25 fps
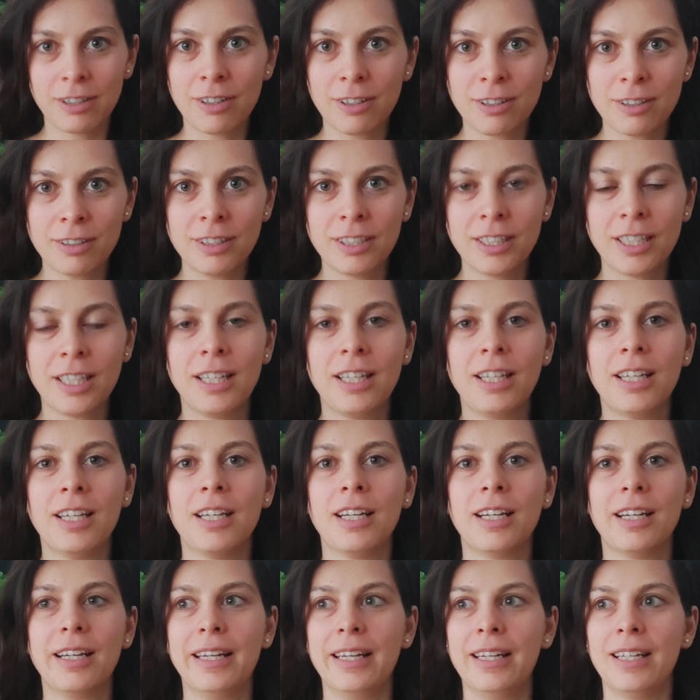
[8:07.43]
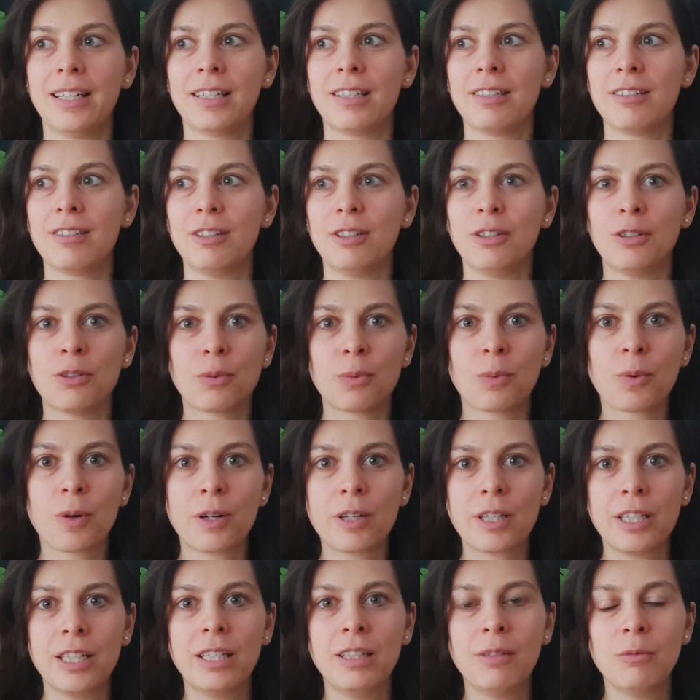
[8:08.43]
here, and you're
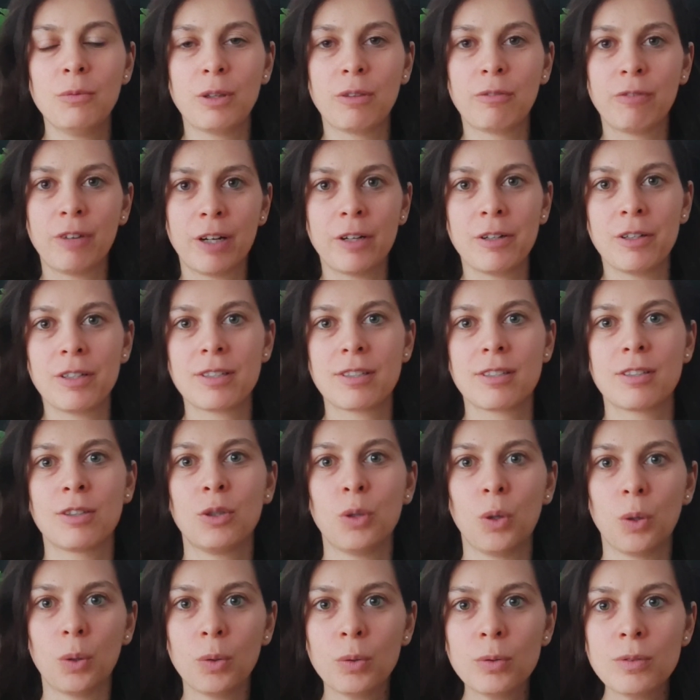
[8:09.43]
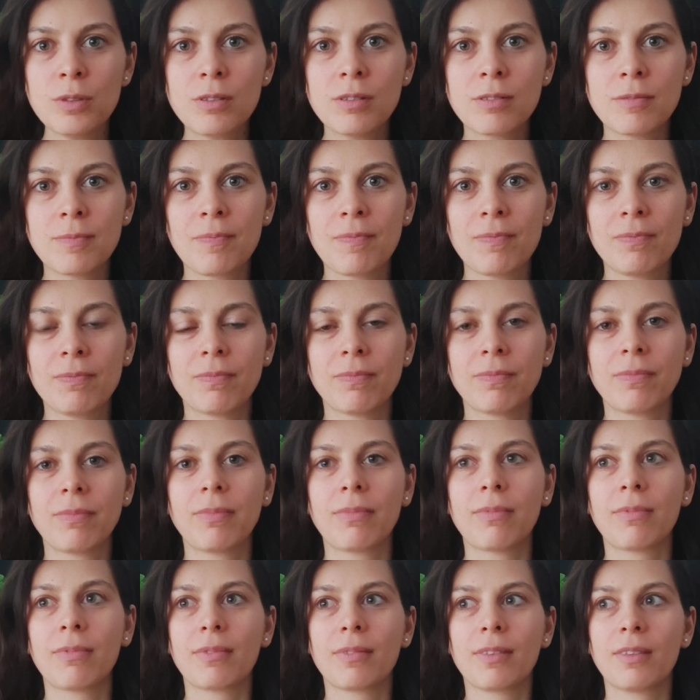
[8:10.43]
working with various goals,
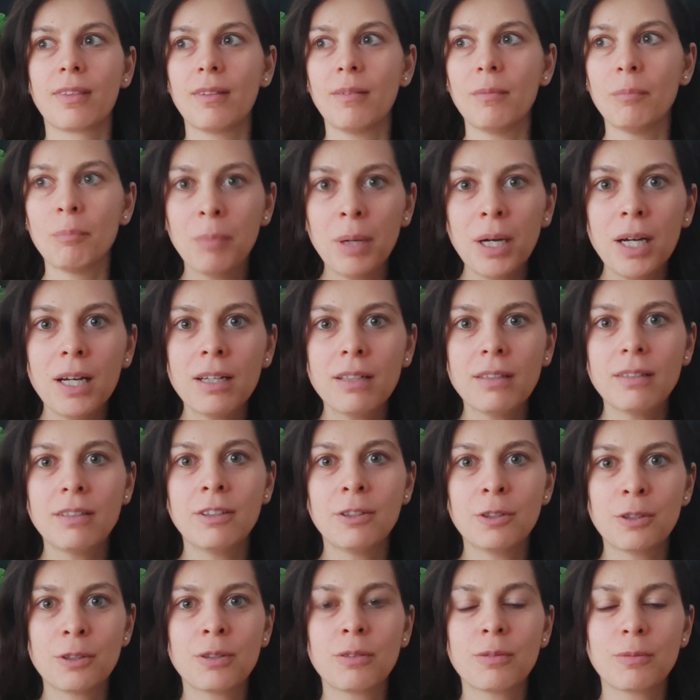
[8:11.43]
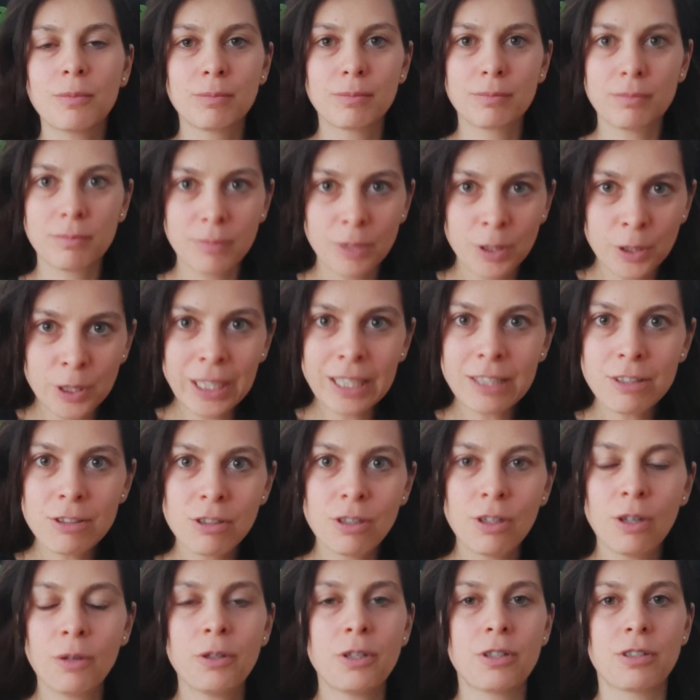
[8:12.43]
but you get
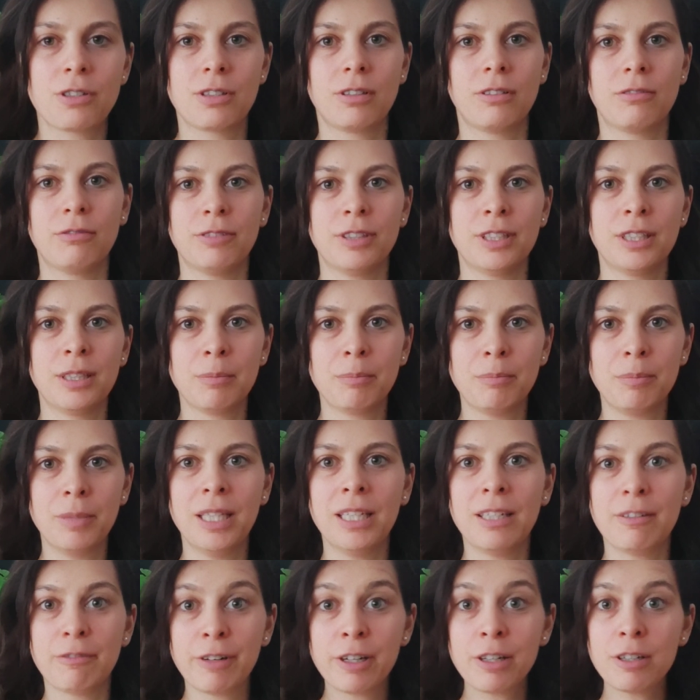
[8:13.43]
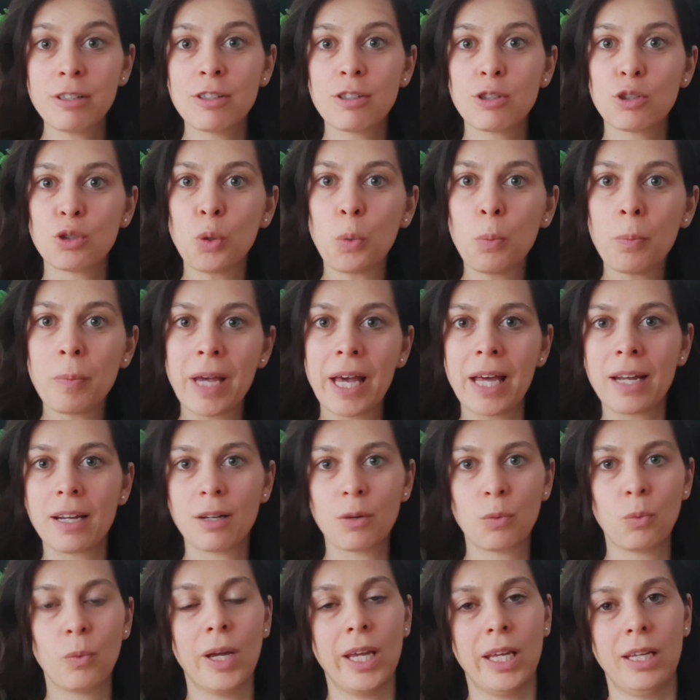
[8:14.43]
to know yourself in a very
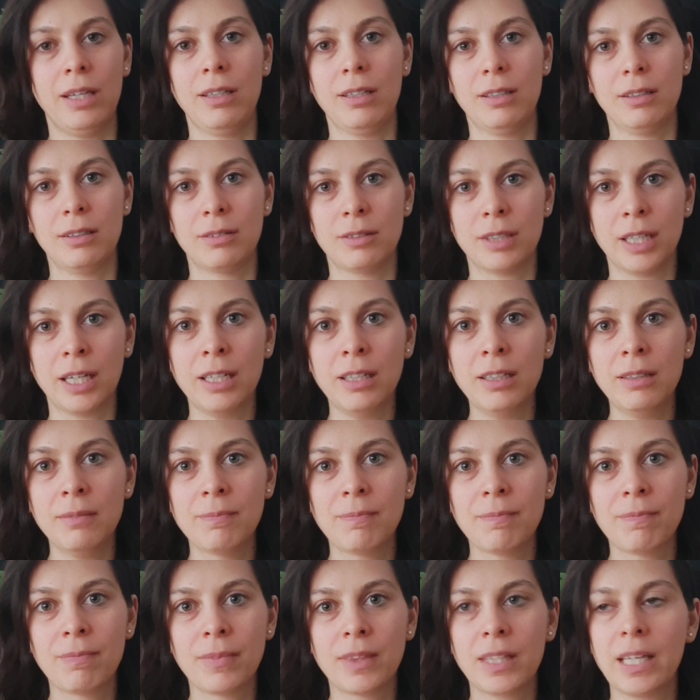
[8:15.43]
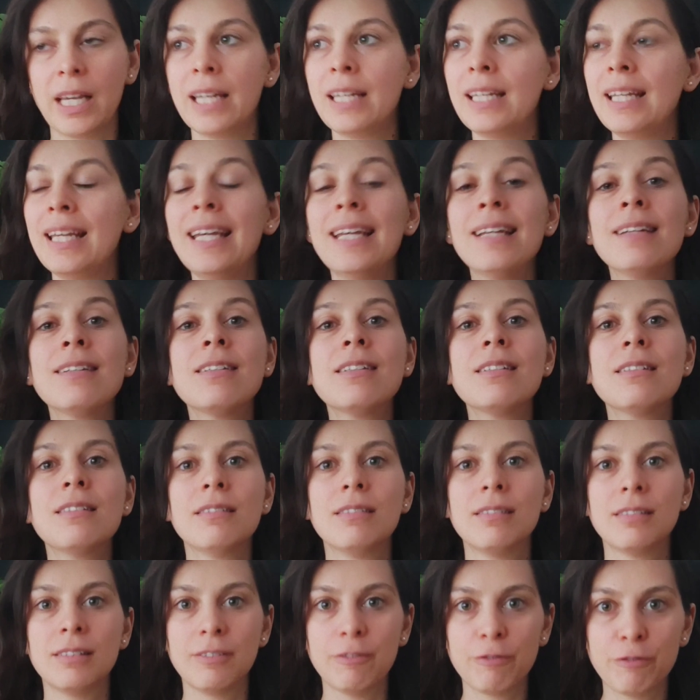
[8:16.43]
somatic way, okay? And
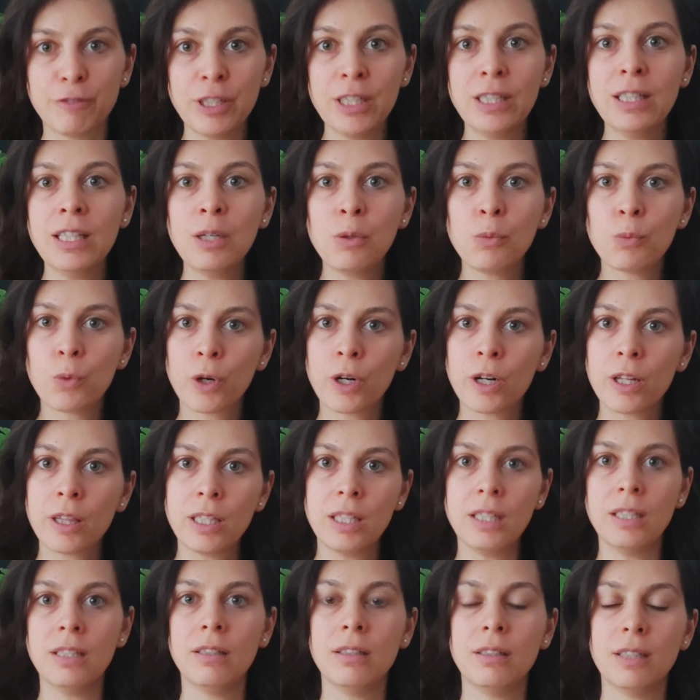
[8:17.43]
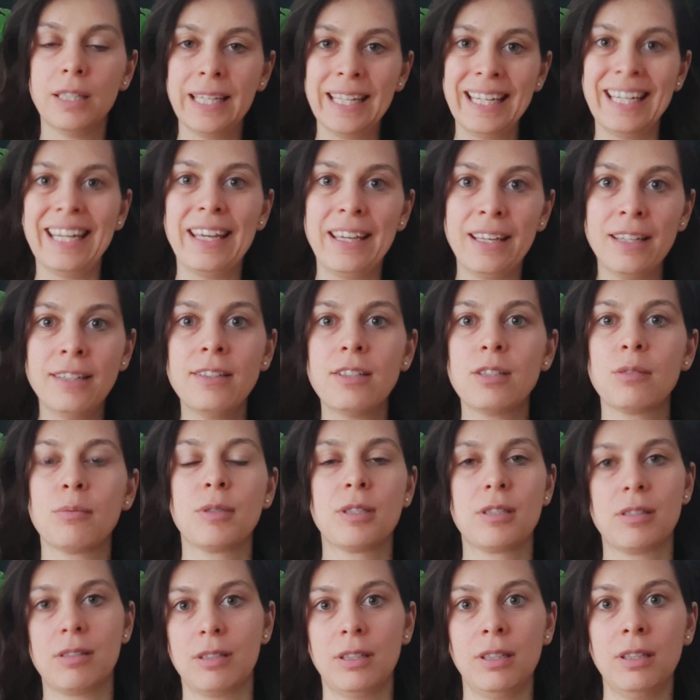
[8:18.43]
in feeling worthy in
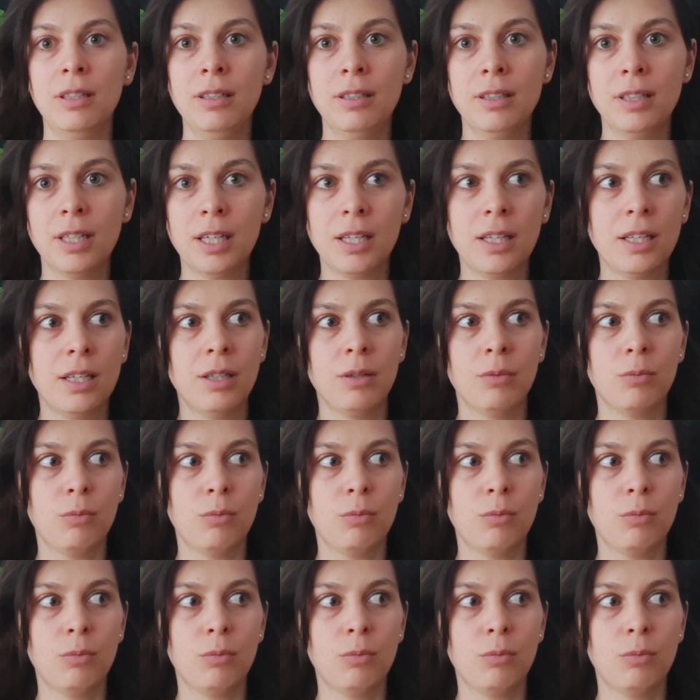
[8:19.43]
intimacy,